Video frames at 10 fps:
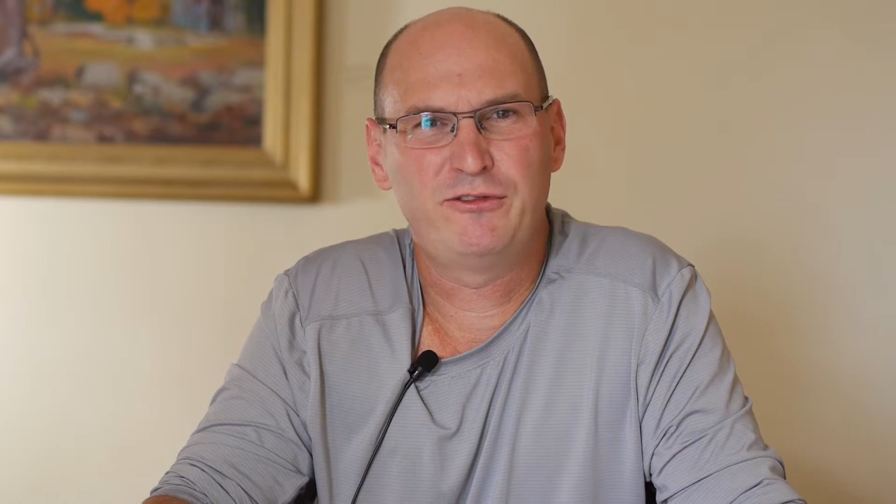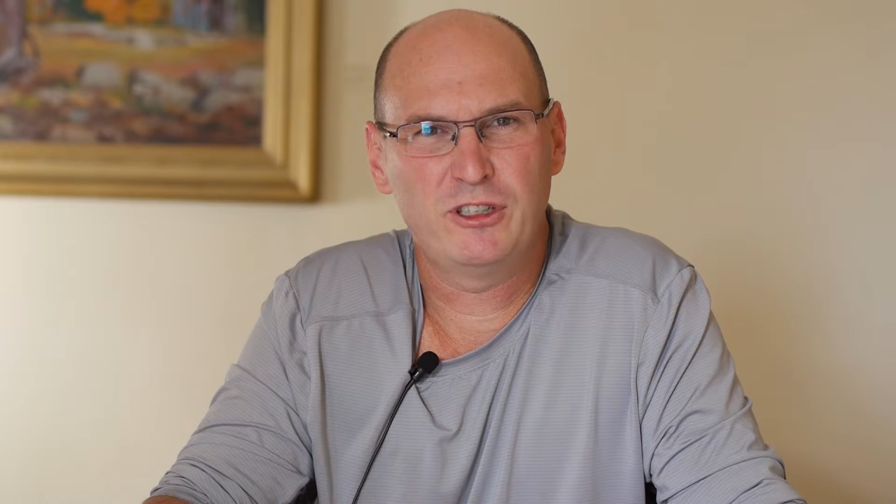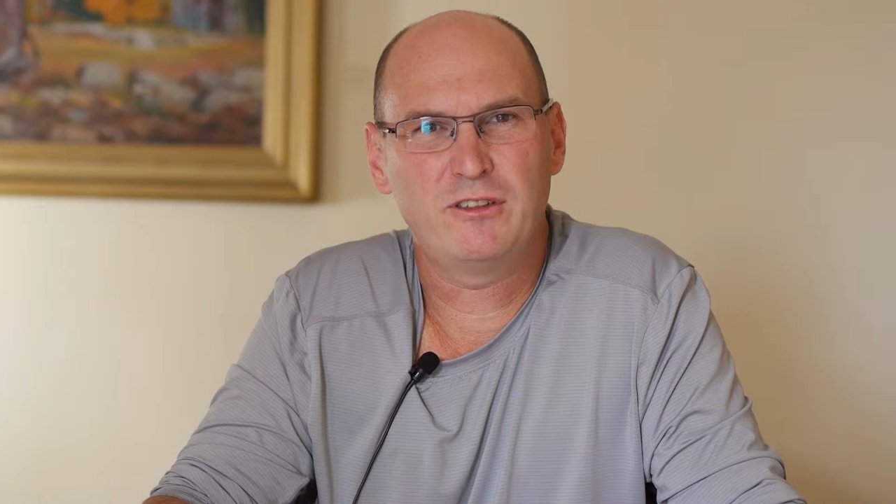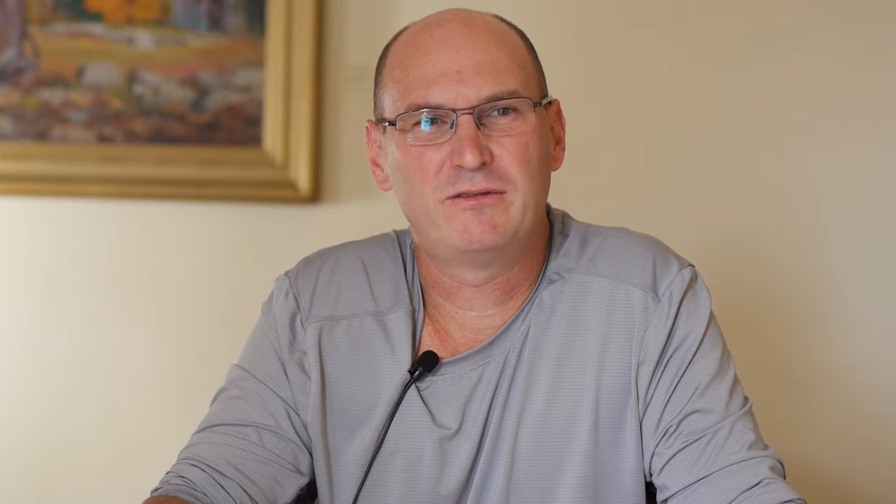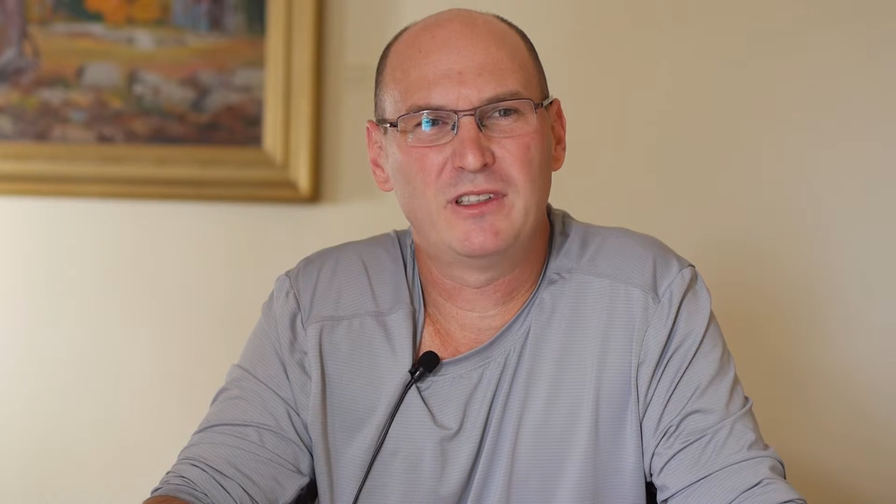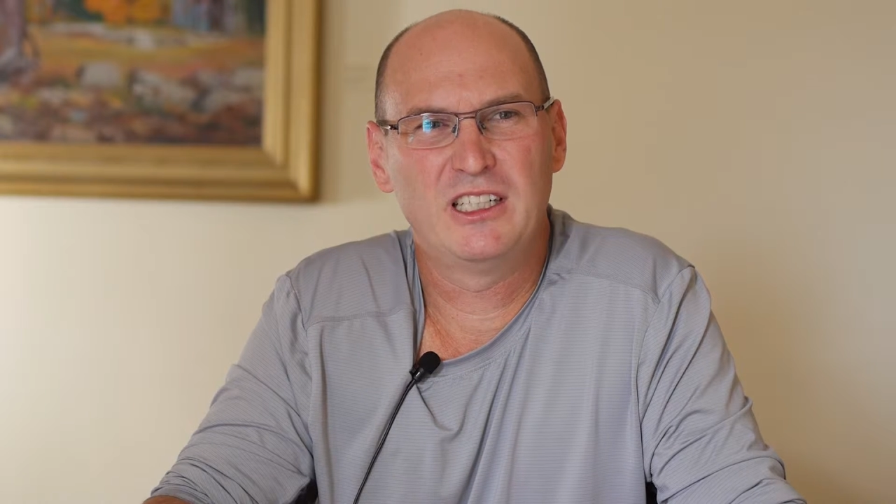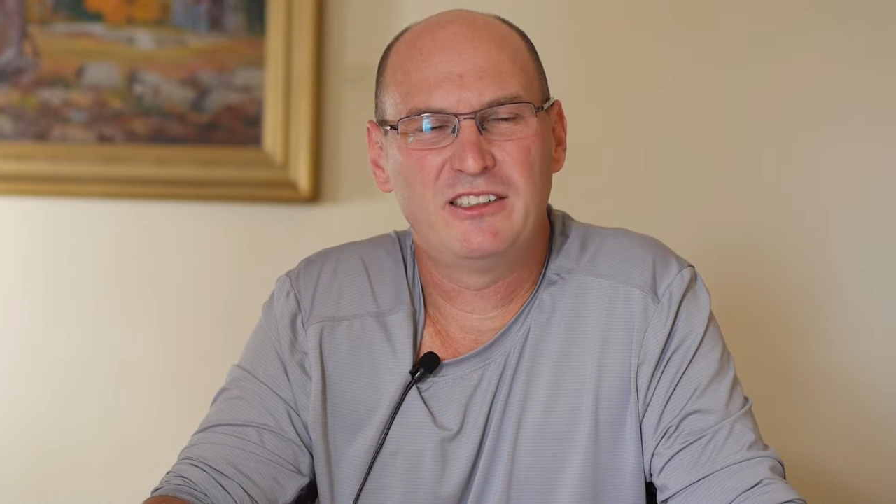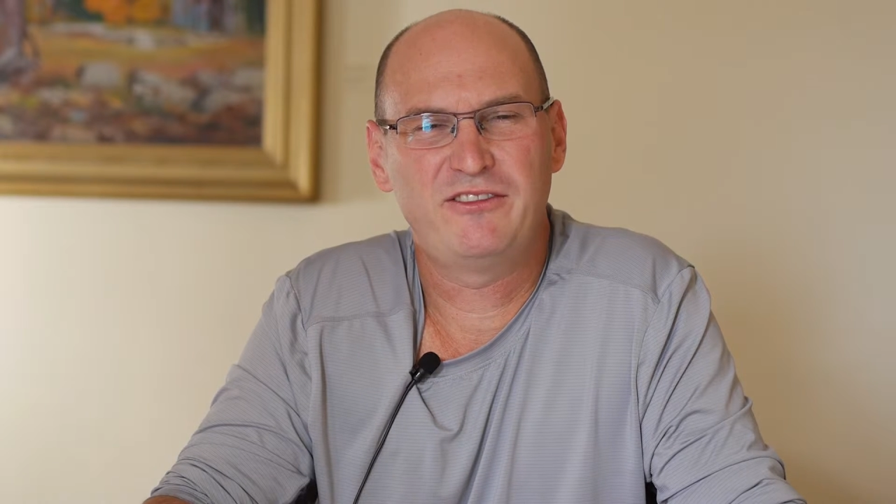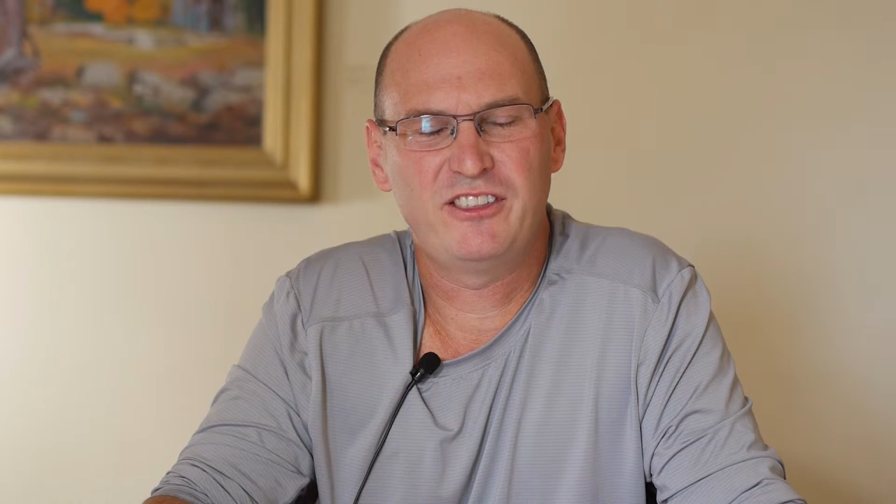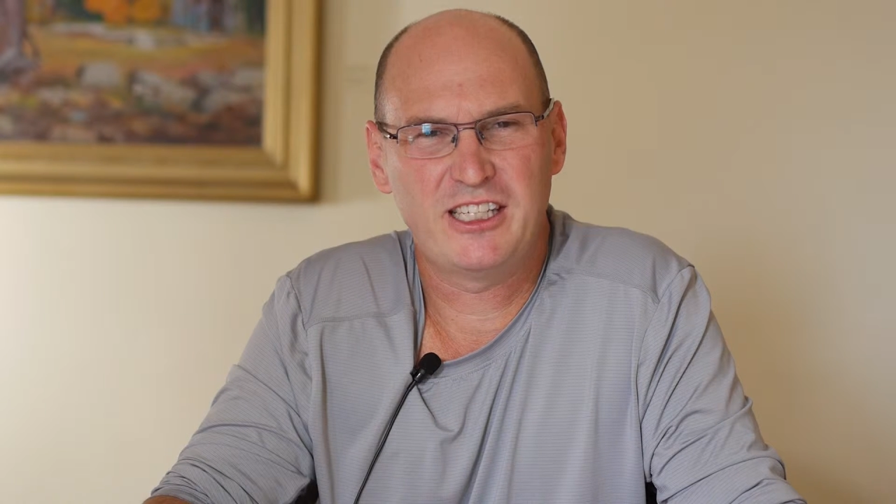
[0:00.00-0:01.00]
Foote,
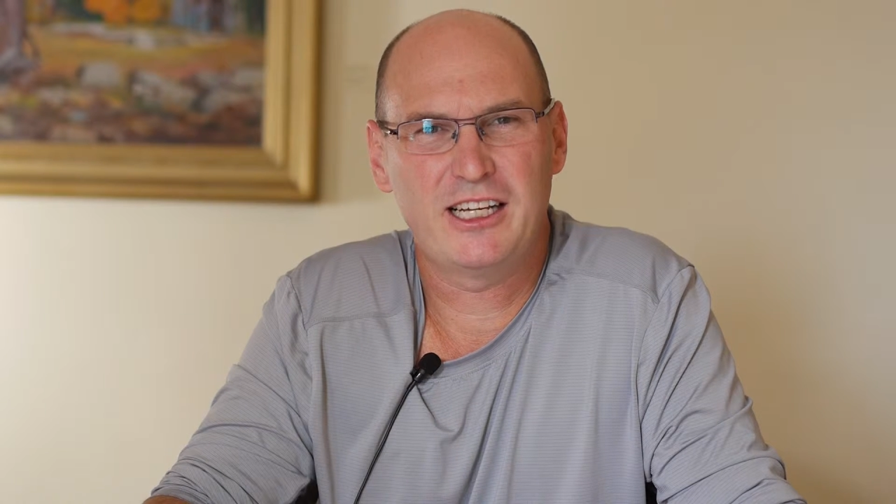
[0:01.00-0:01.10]
phys